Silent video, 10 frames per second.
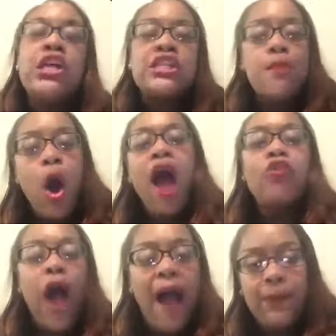
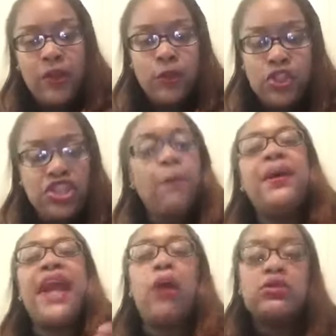Tomorrow I'll be
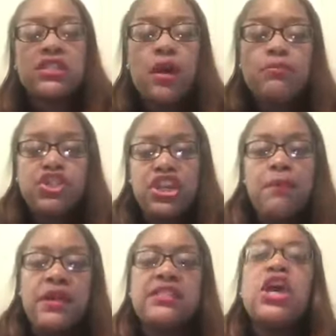shipping out some
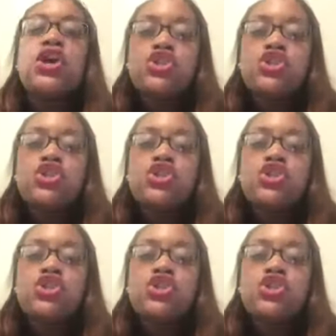shipments.